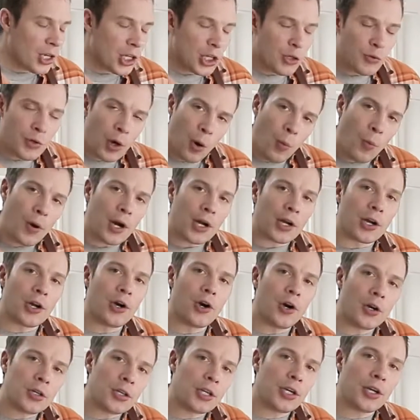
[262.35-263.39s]
You don't wanna
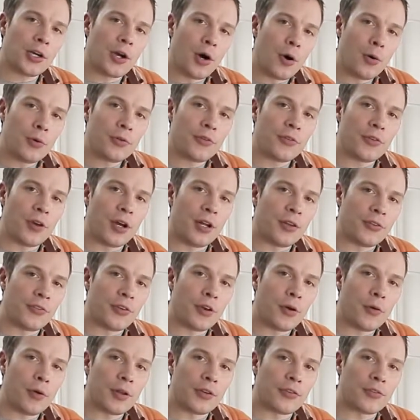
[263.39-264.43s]
cook the goat
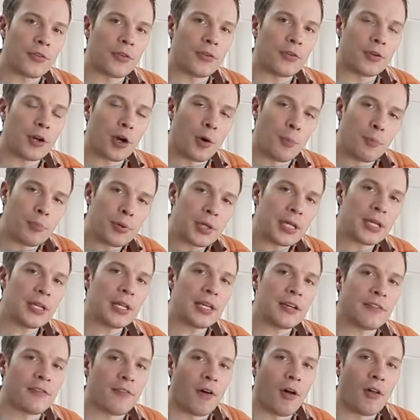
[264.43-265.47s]
until it's
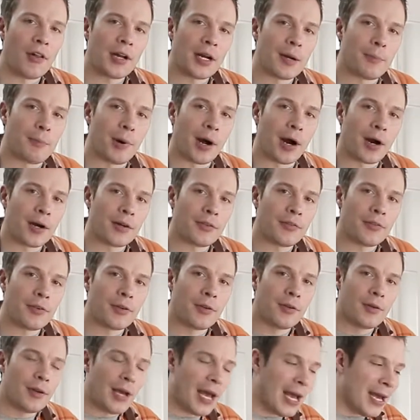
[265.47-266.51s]
completely falling apart
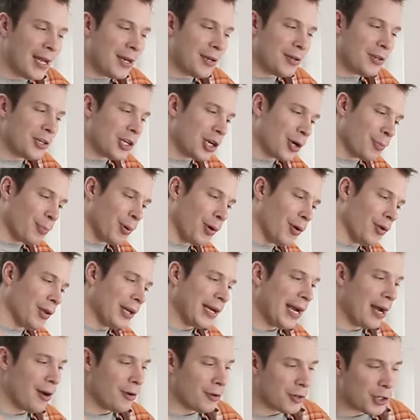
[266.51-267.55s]
and you're
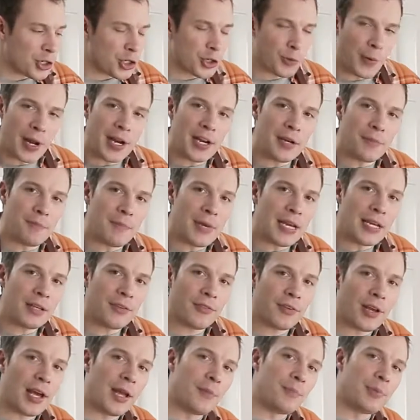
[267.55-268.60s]
pulling out shredded
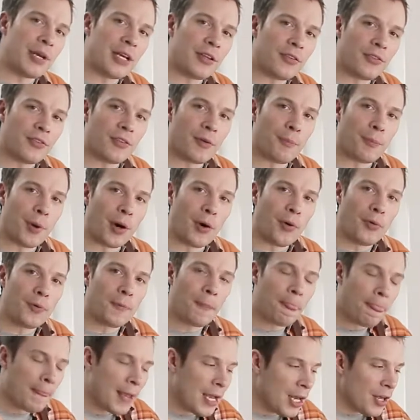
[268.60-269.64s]
meat and pieces of
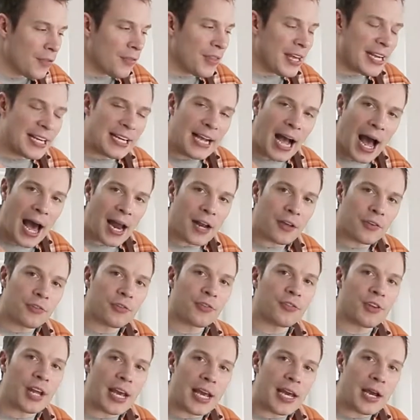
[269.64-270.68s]
bone. They gotta
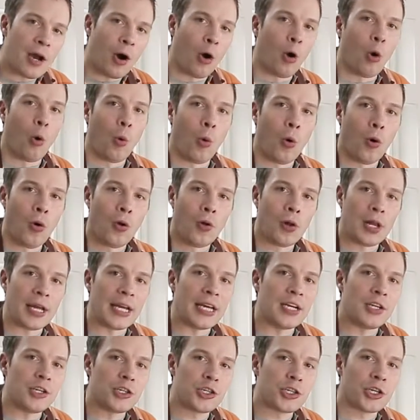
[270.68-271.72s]
stay whole
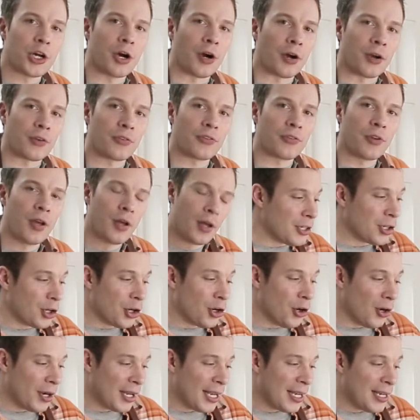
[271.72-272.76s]
in chunks.
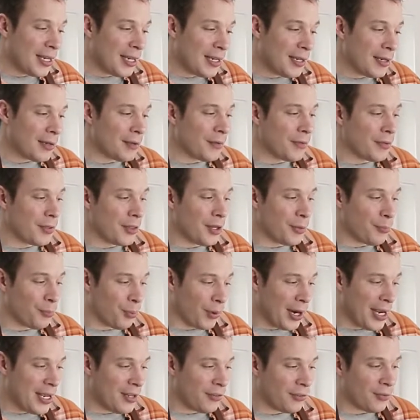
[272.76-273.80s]
Cooking the
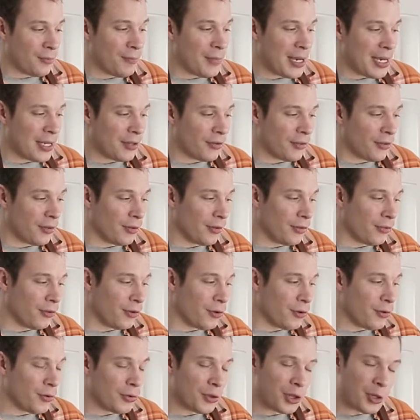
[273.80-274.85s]
braised meat
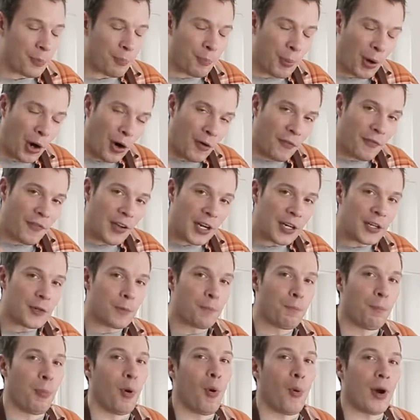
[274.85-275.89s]
to the perfect
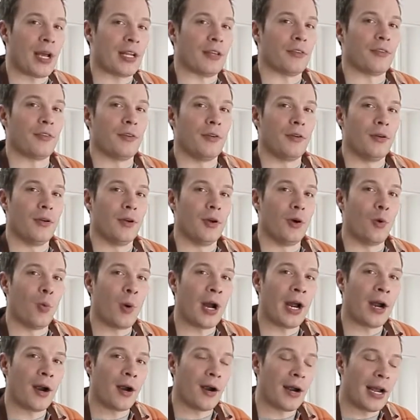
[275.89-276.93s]
point
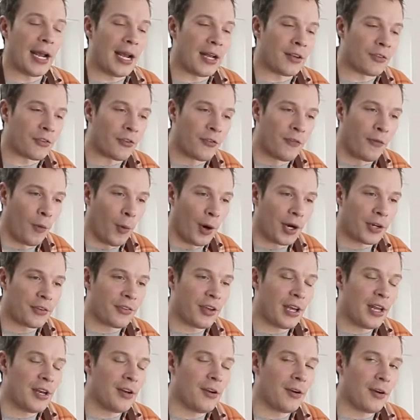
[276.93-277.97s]
where it's fork
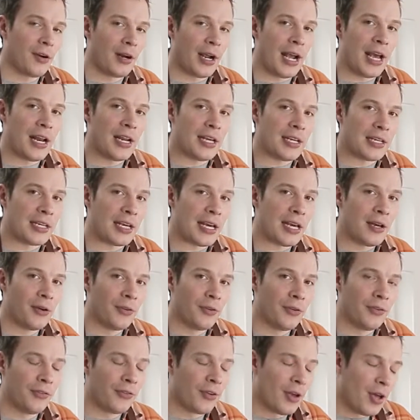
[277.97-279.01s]
tender and it
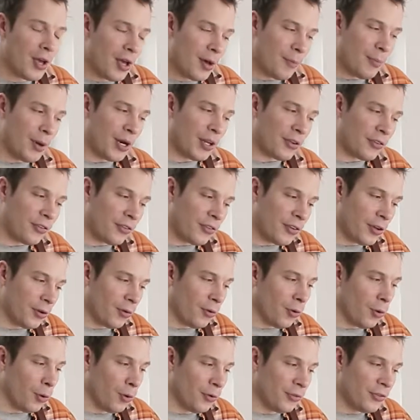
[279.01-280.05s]
yields, but it still
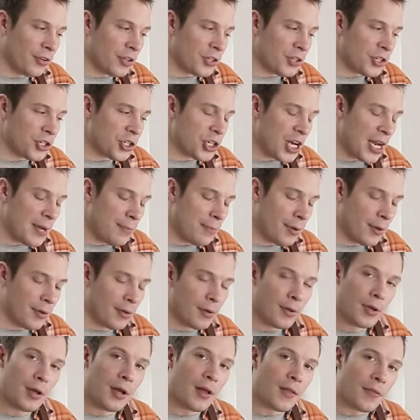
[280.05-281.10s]
holds its shape,
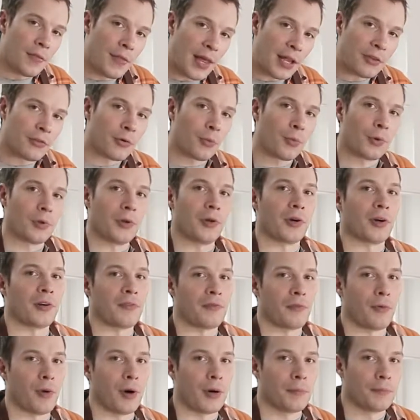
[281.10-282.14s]
that's what we're looking
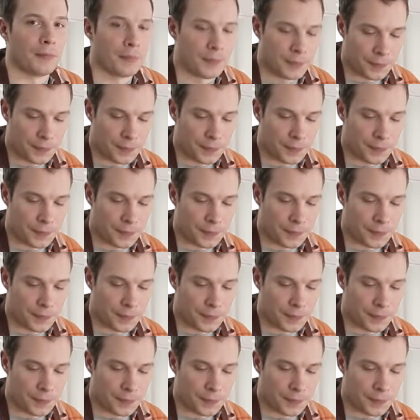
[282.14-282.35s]
for.